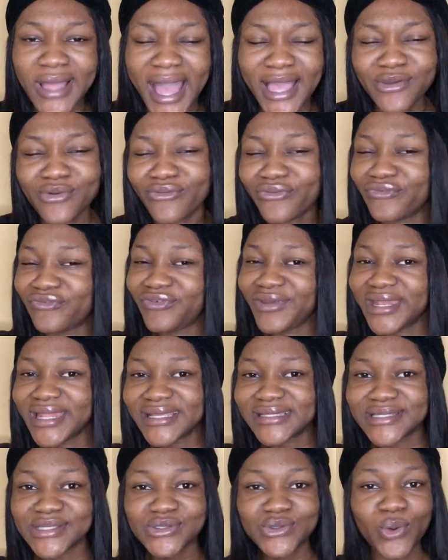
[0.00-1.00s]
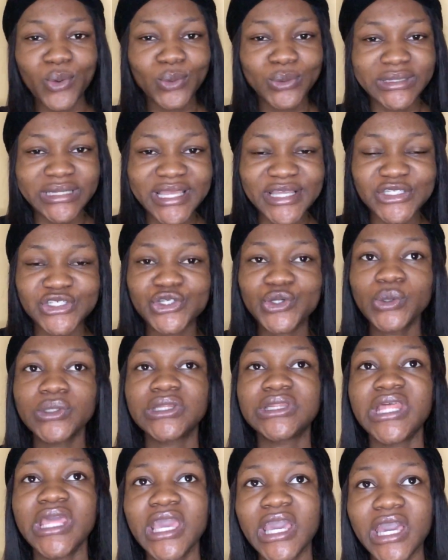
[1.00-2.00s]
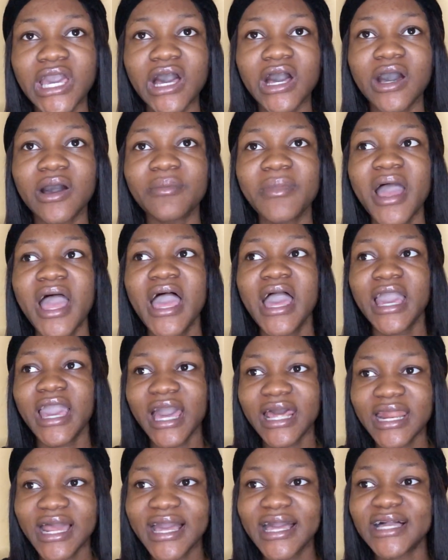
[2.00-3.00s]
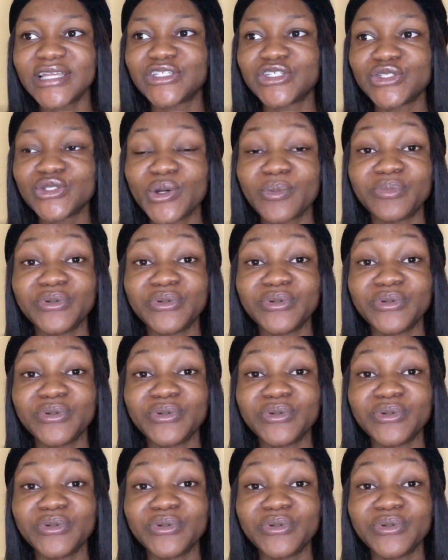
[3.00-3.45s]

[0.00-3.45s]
Are you feeling this whole thing? Do you think Kanaga Jr.